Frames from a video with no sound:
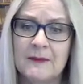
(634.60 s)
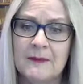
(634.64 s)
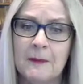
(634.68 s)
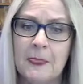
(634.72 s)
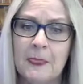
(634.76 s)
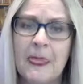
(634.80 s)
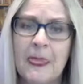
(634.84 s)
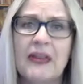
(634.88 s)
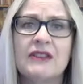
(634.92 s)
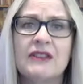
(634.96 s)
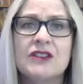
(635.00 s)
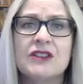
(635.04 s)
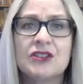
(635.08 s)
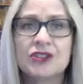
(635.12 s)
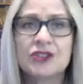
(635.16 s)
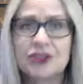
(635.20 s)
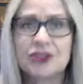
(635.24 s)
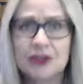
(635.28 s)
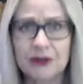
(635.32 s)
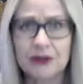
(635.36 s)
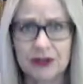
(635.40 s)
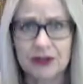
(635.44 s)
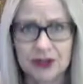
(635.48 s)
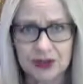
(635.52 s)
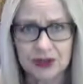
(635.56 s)
And the
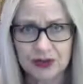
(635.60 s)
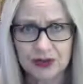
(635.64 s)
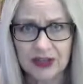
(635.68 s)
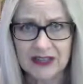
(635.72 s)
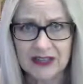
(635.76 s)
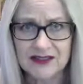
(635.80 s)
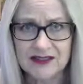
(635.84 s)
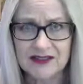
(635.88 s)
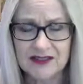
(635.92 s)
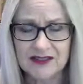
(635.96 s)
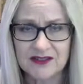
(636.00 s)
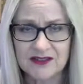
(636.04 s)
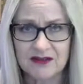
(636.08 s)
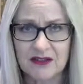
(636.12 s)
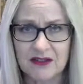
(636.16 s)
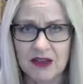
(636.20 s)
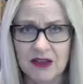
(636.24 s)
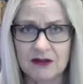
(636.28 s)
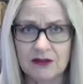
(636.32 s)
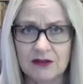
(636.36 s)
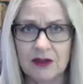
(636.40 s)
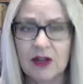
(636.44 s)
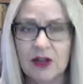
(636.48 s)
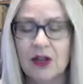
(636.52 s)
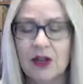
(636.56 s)
insurer trusts
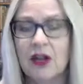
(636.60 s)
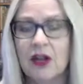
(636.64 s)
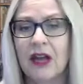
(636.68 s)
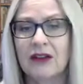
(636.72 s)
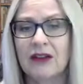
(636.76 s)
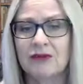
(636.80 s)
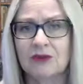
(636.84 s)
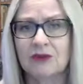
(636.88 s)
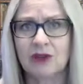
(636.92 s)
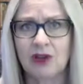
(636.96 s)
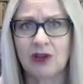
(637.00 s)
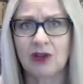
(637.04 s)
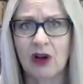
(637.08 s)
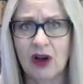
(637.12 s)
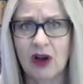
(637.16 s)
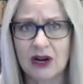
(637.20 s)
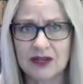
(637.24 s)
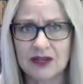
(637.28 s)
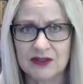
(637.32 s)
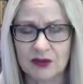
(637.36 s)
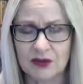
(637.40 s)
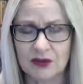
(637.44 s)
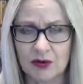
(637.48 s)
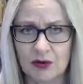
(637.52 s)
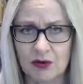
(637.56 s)
them and
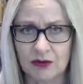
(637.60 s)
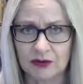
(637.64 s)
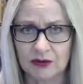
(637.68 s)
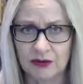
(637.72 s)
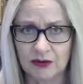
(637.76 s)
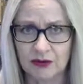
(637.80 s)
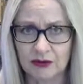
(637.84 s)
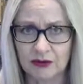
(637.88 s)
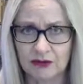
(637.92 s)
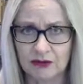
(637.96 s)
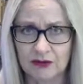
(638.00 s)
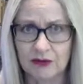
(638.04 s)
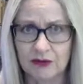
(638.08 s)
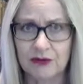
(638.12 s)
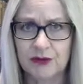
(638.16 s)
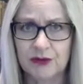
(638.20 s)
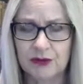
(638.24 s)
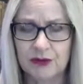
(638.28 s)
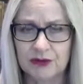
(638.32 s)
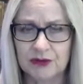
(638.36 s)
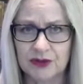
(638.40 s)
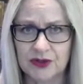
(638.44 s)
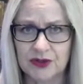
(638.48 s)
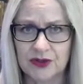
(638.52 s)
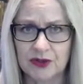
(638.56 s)
relies on the
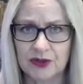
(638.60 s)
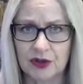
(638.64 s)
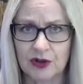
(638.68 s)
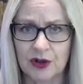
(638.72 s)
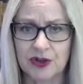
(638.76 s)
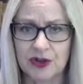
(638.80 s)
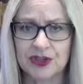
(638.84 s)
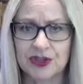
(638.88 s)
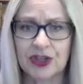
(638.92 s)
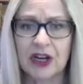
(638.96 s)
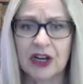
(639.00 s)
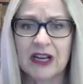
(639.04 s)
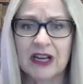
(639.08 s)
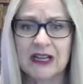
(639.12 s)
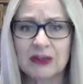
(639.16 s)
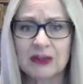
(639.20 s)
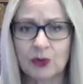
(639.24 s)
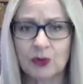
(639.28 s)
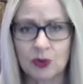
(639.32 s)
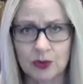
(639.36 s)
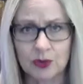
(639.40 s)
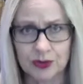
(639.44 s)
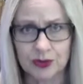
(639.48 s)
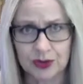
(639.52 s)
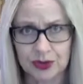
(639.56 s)
full disclosure in
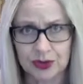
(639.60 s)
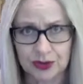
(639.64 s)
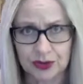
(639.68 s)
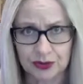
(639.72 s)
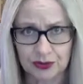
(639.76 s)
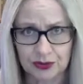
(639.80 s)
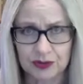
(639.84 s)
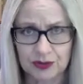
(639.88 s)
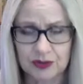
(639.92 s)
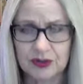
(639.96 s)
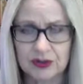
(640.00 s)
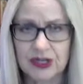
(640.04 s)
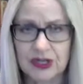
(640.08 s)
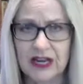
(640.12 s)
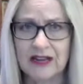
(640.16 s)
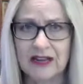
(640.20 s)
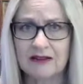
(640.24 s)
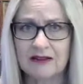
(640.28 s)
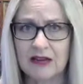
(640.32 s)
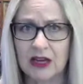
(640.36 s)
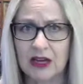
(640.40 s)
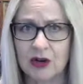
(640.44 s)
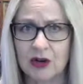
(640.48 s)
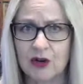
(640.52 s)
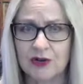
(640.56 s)
order to
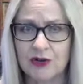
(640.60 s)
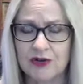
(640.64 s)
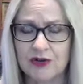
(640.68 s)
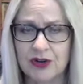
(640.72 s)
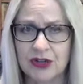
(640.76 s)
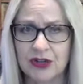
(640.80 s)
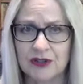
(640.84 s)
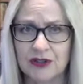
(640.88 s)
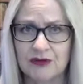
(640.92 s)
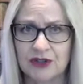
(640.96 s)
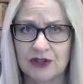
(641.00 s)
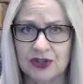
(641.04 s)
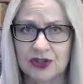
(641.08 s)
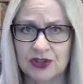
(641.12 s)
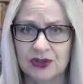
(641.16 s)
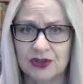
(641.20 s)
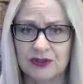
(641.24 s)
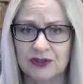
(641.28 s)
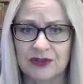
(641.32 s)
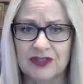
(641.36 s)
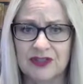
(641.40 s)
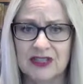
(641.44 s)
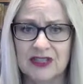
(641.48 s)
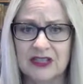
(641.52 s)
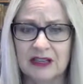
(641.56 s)
take that contract of
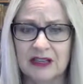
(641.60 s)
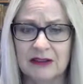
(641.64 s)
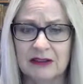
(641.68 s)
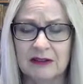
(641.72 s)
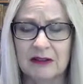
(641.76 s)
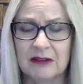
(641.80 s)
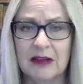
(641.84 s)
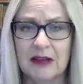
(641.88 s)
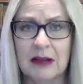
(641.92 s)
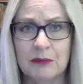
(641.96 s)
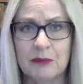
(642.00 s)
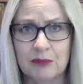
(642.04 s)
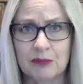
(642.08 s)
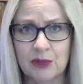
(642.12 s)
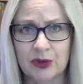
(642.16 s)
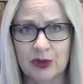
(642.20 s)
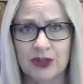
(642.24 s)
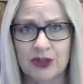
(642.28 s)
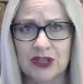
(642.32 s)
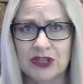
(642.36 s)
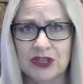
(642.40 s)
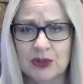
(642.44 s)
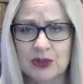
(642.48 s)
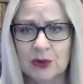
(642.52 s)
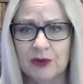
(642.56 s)
insurance and put
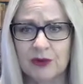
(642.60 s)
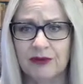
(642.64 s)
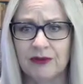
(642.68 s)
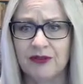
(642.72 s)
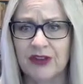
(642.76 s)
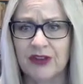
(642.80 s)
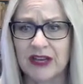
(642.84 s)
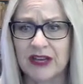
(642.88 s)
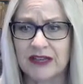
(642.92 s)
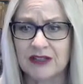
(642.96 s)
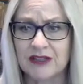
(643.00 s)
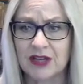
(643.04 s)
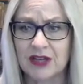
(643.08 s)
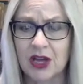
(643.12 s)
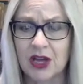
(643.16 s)
it into effect.